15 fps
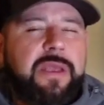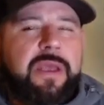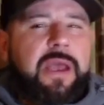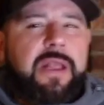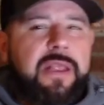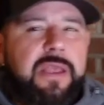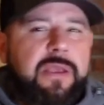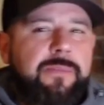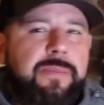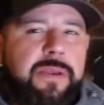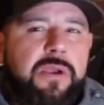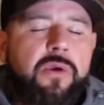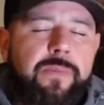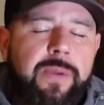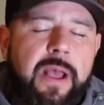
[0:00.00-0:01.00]
I like
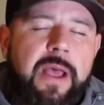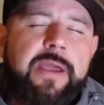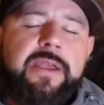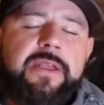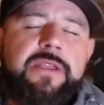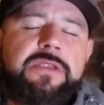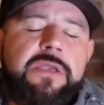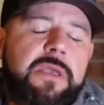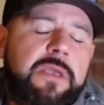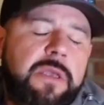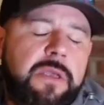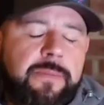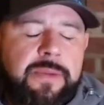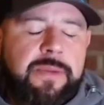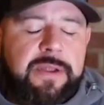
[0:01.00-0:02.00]
bigger pockets.
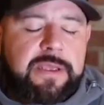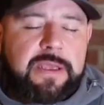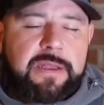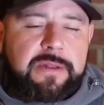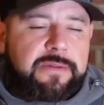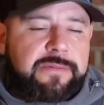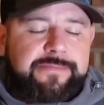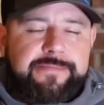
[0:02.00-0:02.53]
But again,